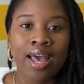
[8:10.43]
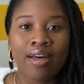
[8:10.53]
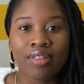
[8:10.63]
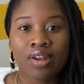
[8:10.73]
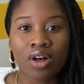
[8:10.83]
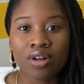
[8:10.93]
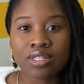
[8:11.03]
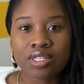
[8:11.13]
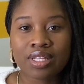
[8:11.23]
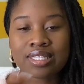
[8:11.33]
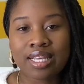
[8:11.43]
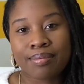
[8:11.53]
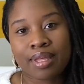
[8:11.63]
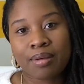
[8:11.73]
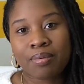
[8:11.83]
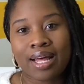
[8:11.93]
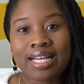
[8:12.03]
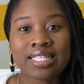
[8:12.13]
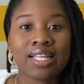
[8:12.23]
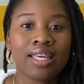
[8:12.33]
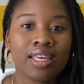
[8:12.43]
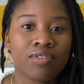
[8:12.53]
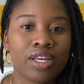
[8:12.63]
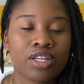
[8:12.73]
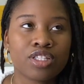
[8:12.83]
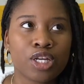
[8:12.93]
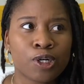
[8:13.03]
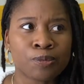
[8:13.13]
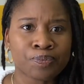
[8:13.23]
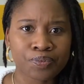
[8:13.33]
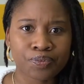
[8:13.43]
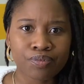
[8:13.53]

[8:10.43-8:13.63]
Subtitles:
And then also the same thing applies in the evening. So